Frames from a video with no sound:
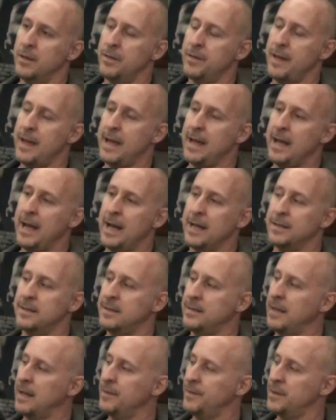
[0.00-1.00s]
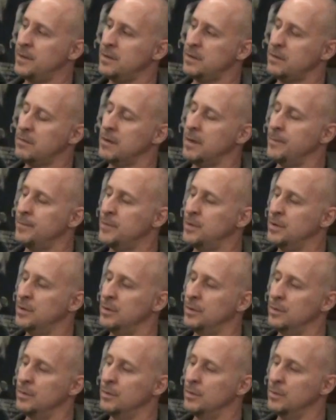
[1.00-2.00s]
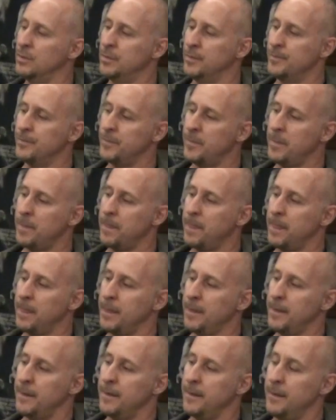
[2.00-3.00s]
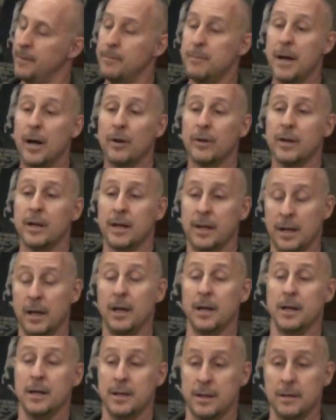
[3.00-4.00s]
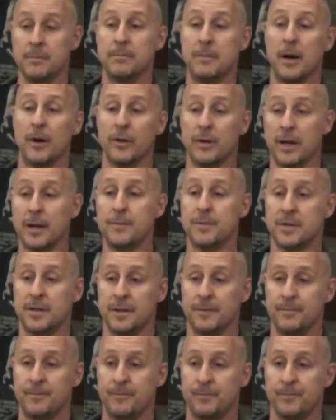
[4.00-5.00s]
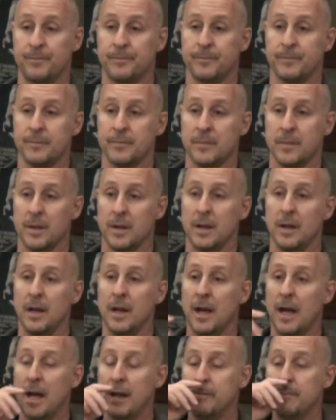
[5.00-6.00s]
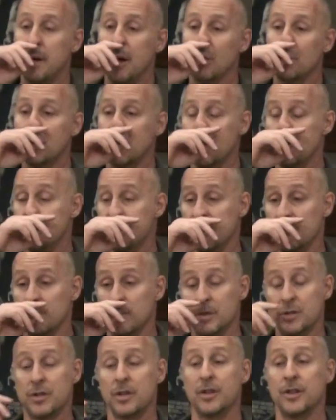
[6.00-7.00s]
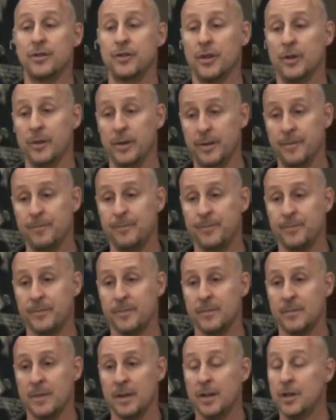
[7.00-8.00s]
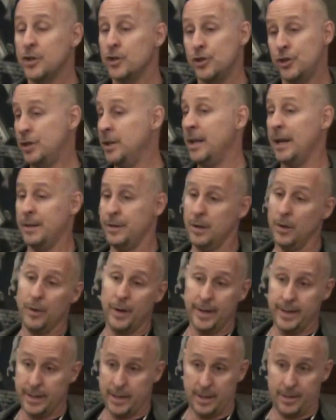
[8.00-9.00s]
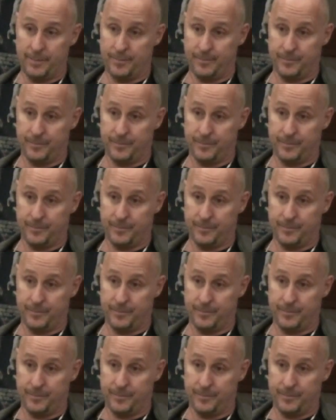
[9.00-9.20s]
they had sent the script to Mel Gibson, and Mel Gibson was going to do it. She had no idea.